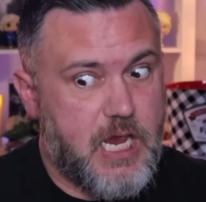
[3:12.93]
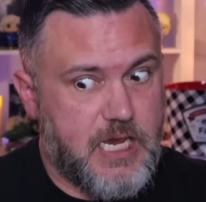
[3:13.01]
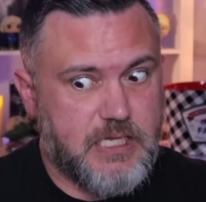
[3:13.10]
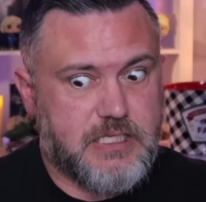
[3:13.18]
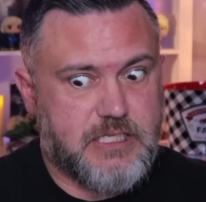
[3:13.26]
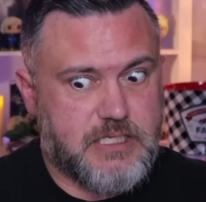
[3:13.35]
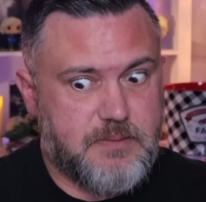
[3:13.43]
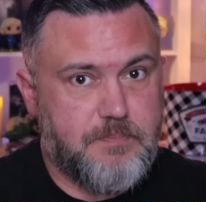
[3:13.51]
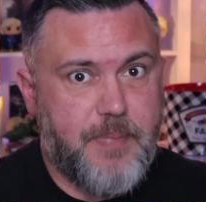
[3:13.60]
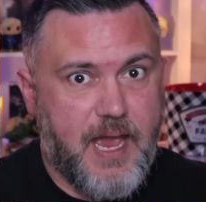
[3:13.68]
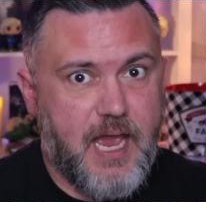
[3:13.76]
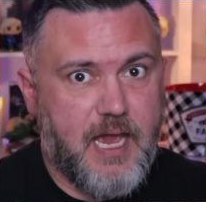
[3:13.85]
It's
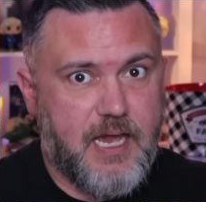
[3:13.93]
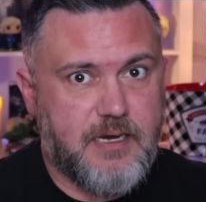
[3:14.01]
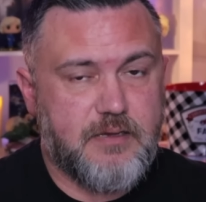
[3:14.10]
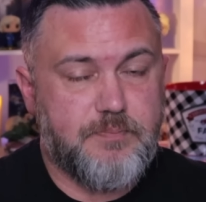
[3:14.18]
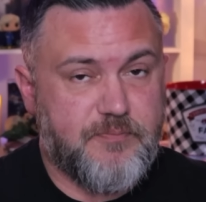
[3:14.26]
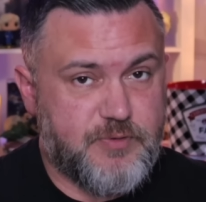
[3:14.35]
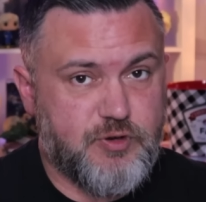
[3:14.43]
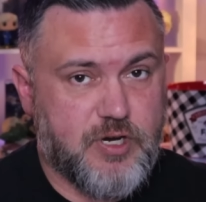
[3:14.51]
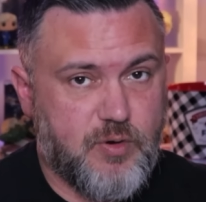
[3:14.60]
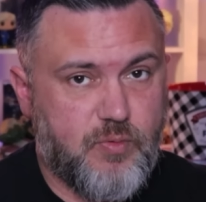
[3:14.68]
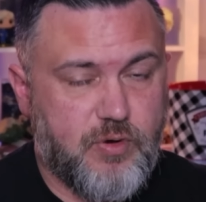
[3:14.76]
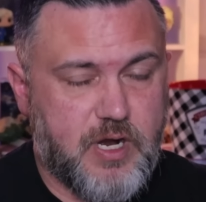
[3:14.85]
bad,
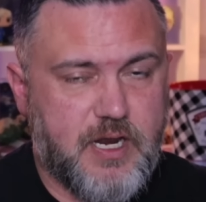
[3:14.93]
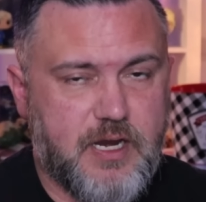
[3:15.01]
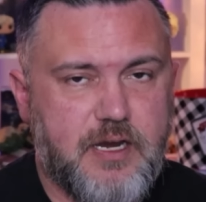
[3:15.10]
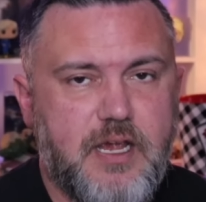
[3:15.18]
trigger warning.